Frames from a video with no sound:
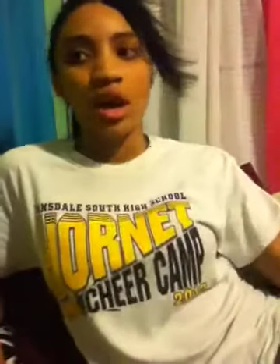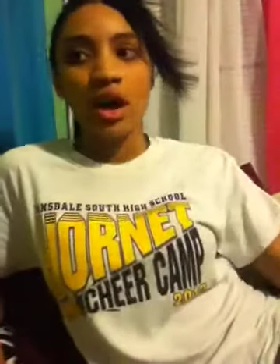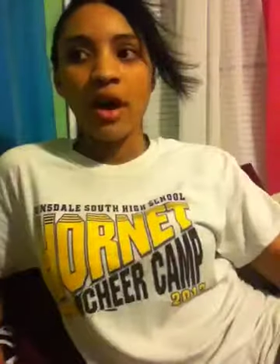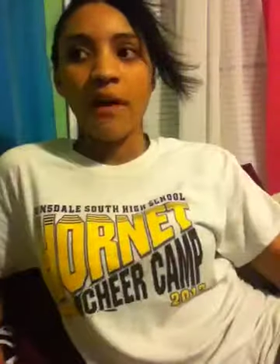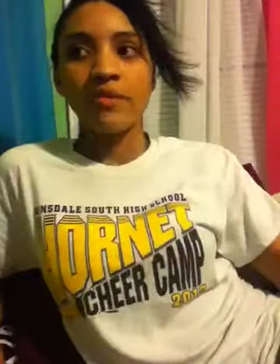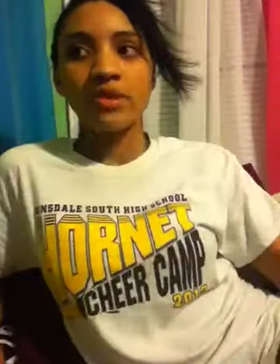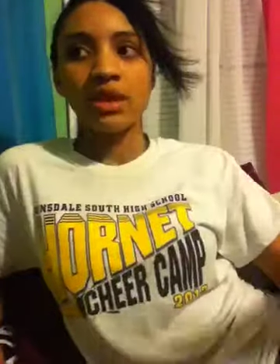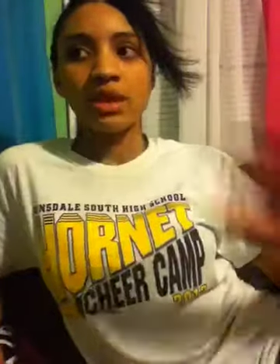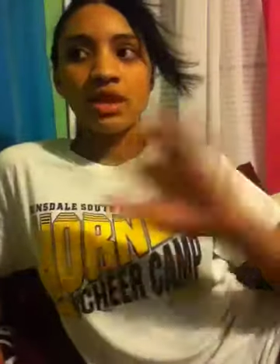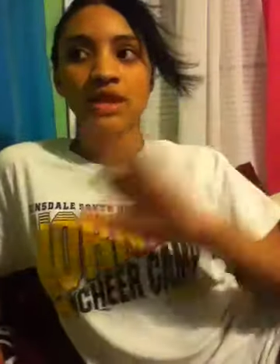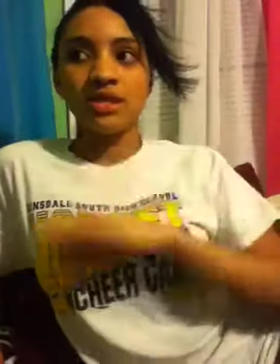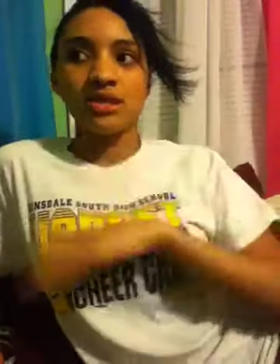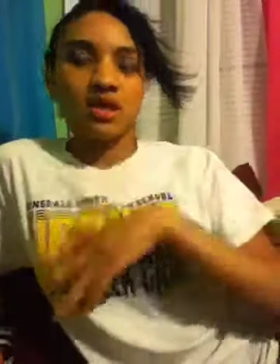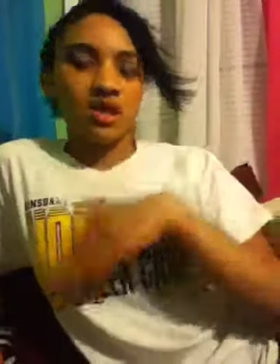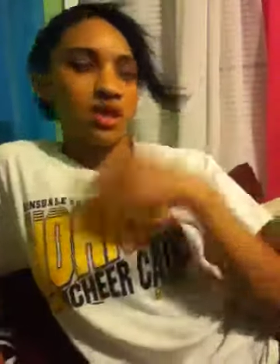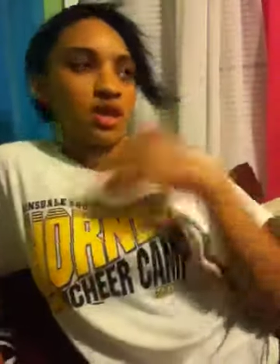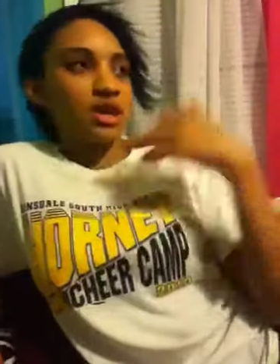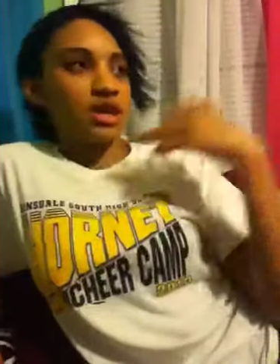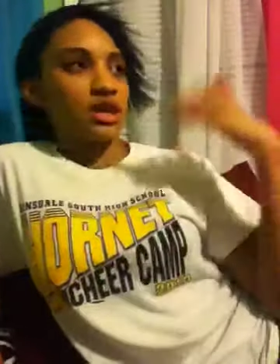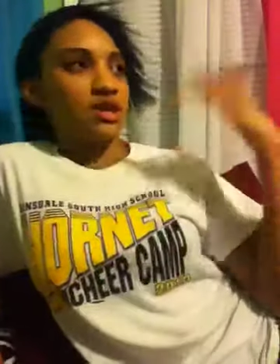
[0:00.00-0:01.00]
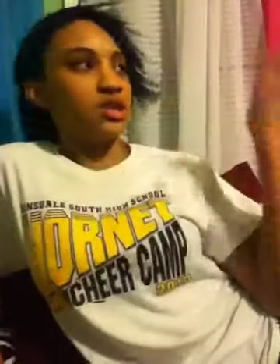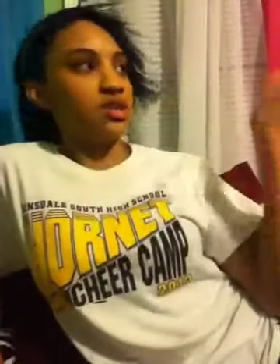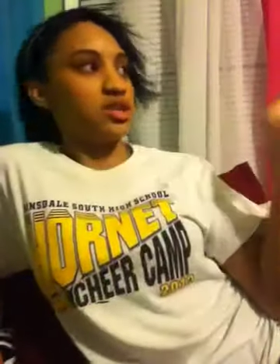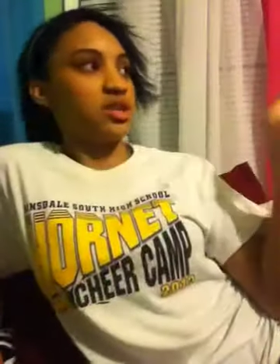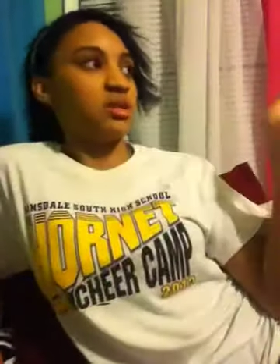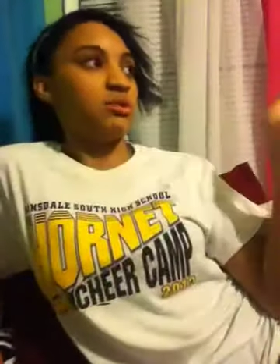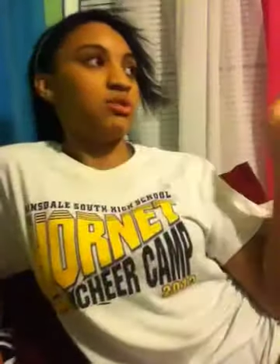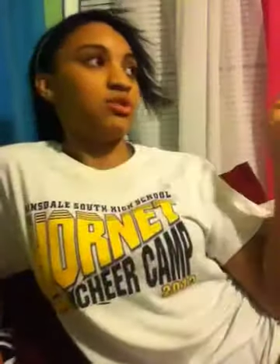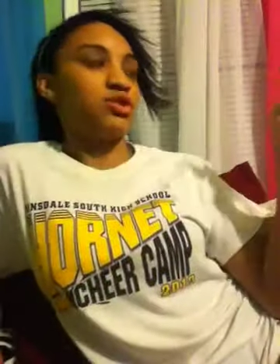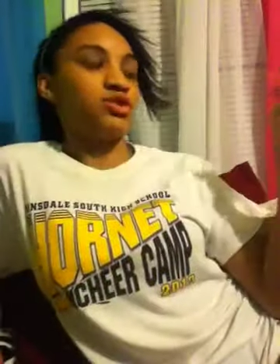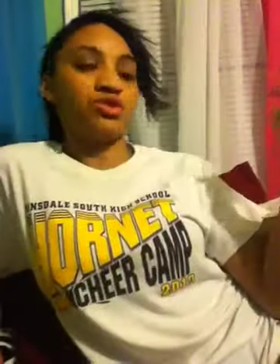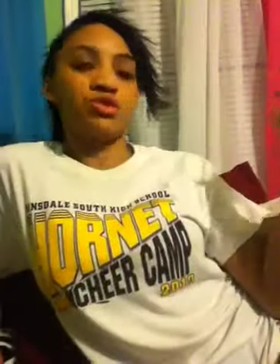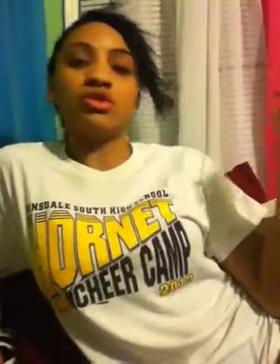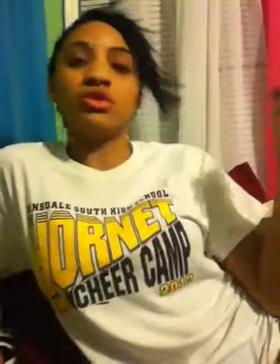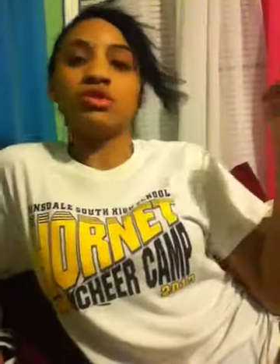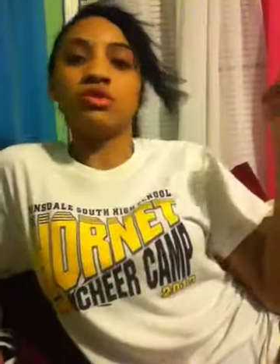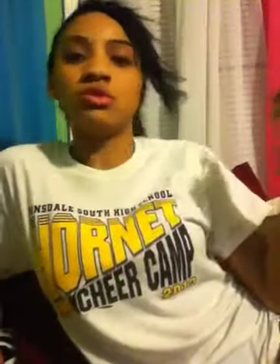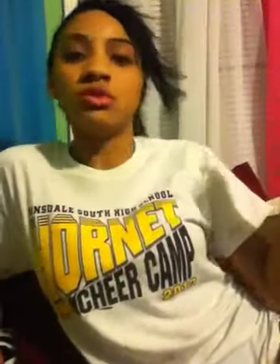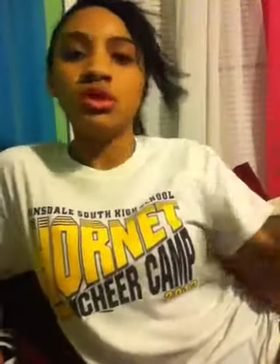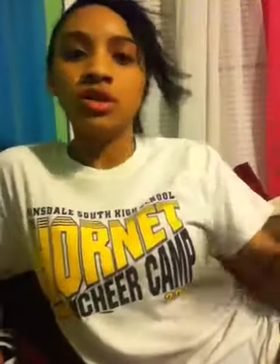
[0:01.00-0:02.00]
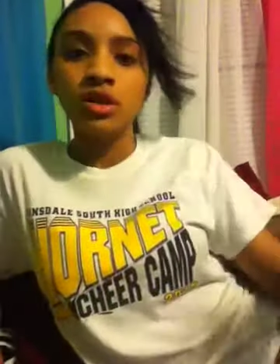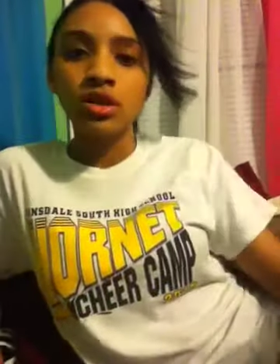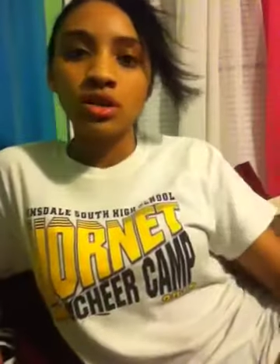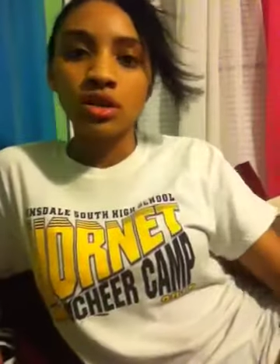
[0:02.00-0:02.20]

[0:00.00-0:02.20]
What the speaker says: Everything they said, that couldn't have been true.